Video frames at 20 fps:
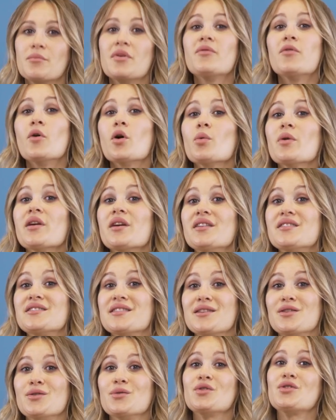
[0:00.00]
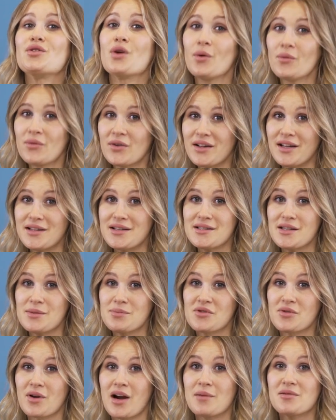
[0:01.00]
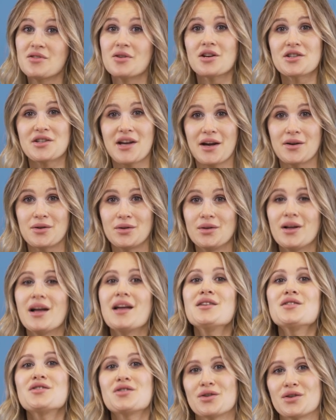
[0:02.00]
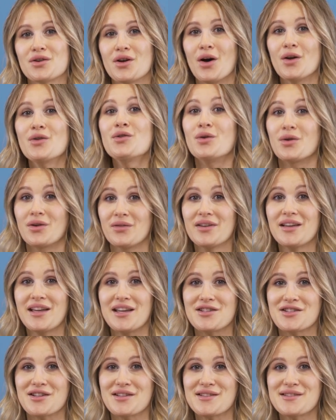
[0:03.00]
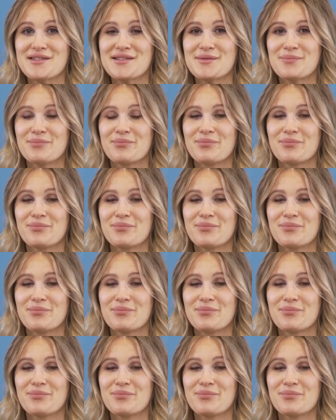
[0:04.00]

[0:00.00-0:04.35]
Before we continue, don't forget to subscribe to our channel and turn on notifications.